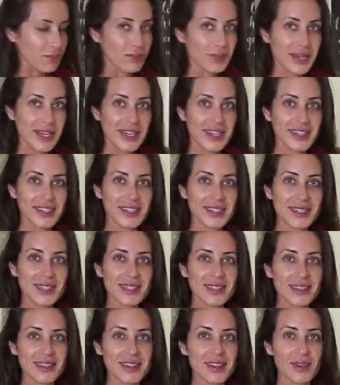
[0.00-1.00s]

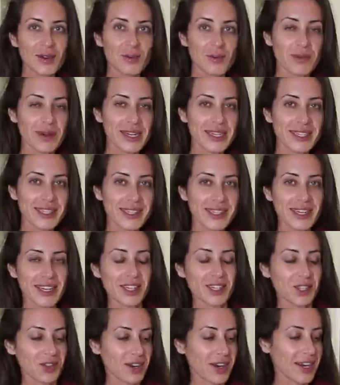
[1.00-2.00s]
beans rinsed
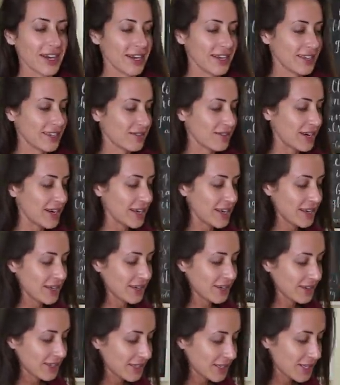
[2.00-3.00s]
and drained right
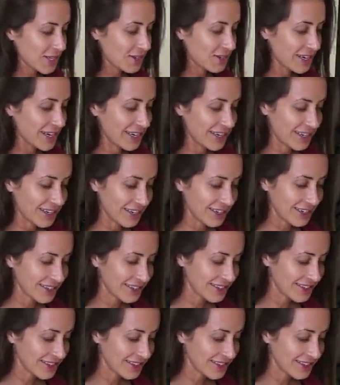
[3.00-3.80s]
here in the strainer.